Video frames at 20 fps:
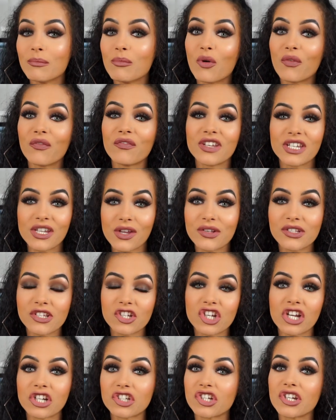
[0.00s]
more video
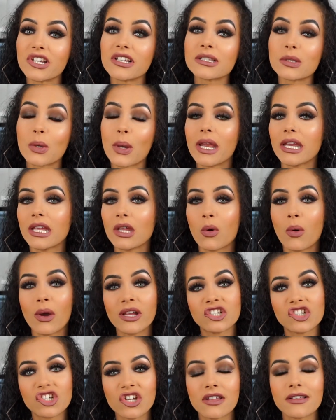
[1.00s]
suggestions or any
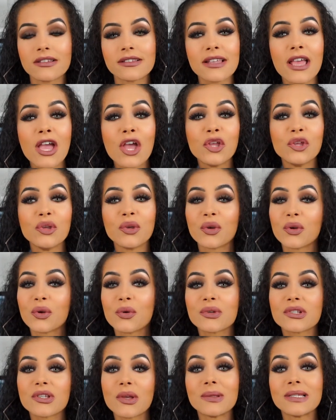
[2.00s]
questions. You can
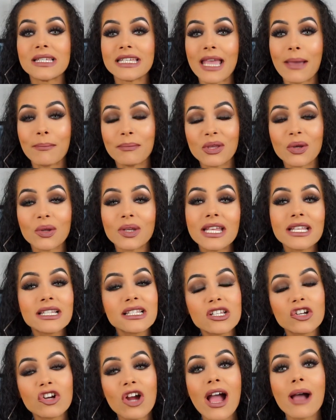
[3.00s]
also DM me on
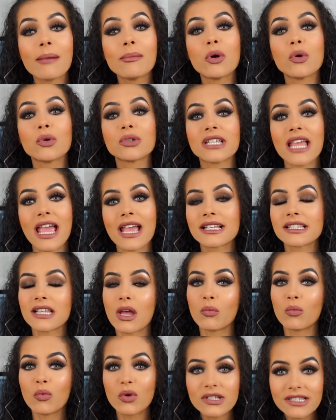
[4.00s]
Instagram or text
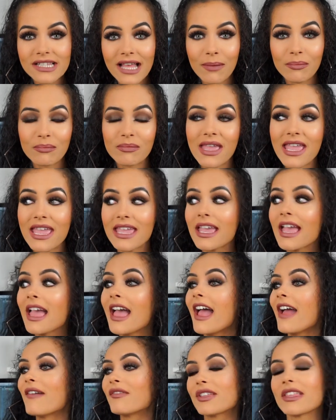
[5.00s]
and WhatsApp me.
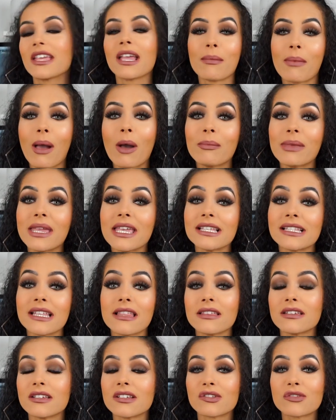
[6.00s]
Everything about me is
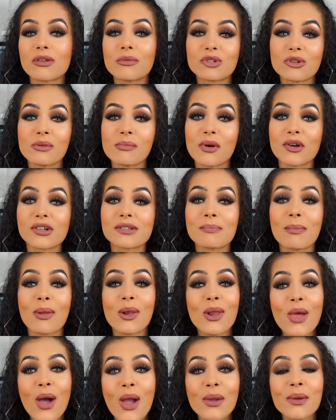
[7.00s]
in the description box
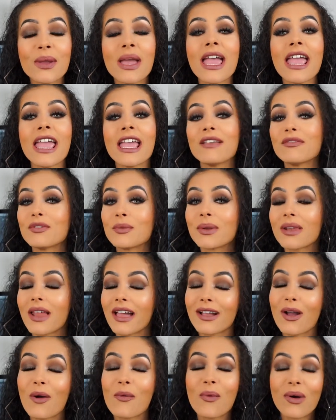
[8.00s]
below. If you would
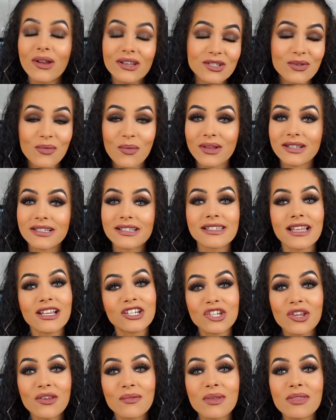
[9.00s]
like a one-to-one -one
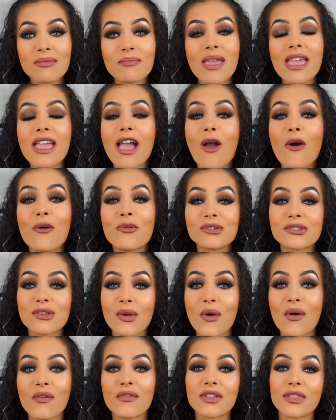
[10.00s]
session with me, I also
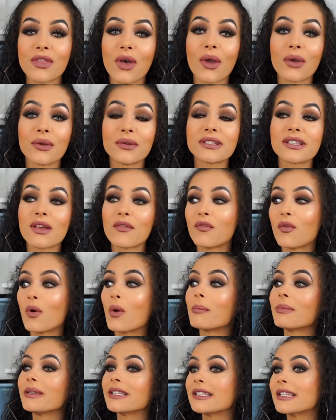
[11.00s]
offer those for
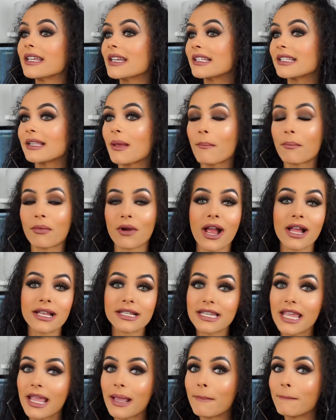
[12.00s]
business,
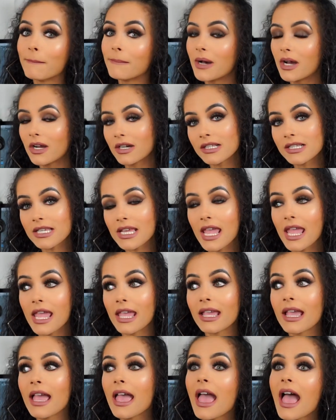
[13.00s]
branding, marketing,